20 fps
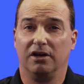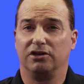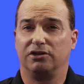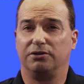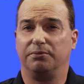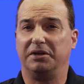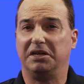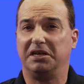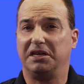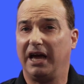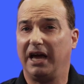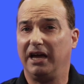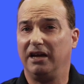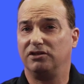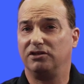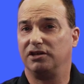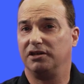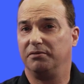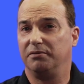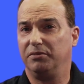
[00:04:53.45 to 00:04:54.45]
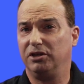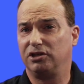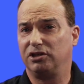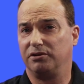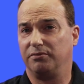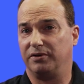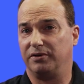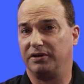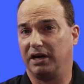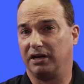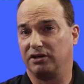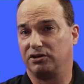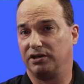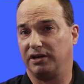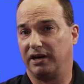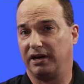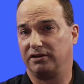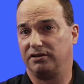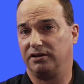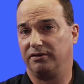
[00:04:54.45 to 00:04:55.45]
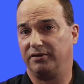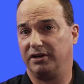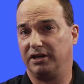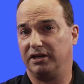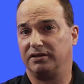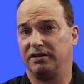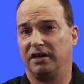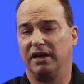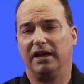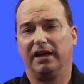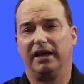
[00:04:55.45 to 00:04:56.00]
to engage in emission reduction activities